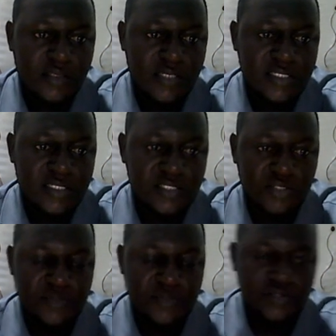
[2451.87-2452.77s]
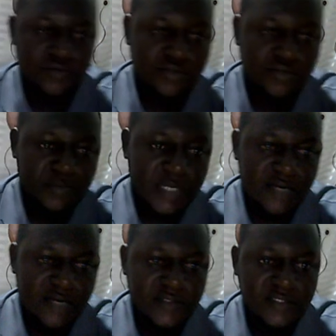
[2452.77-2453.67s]
Desktop, school
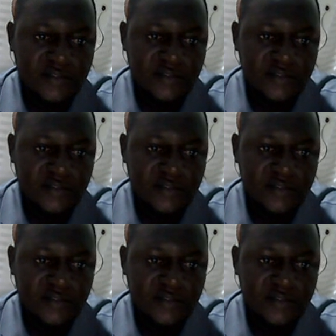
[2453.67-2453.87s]
dropouts.